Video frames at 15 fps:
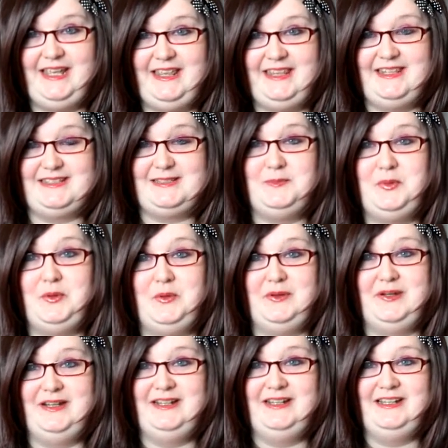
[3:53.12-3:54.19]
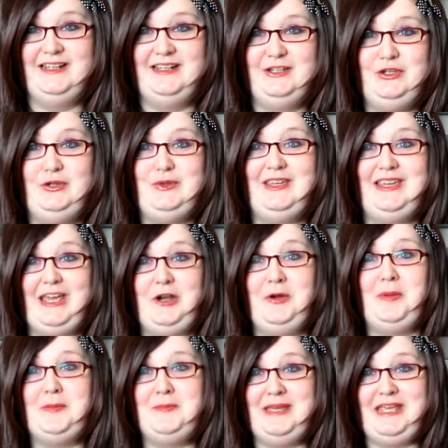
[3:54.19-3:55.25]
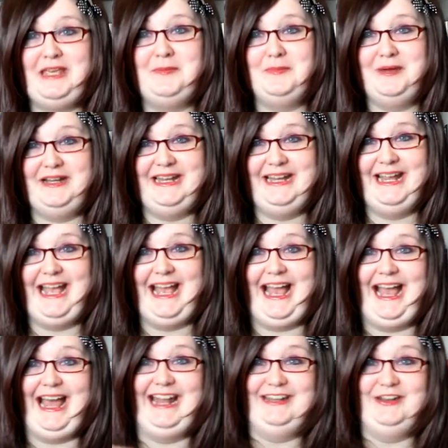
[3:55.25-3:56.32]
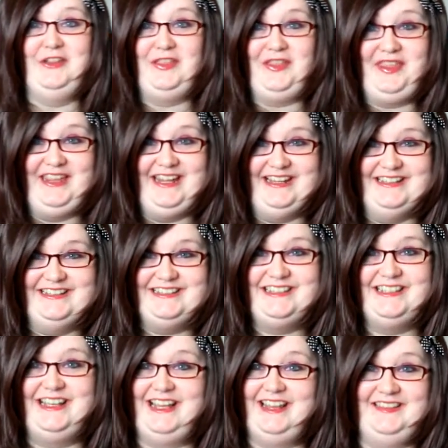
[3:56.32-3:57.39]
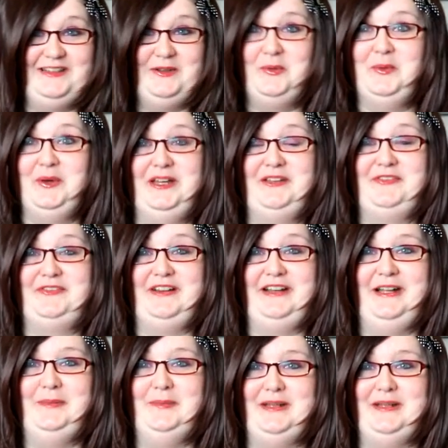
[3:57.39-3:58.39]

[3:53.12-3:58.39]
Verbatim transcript: that's important. You can care about making money and other things and it'll work fine.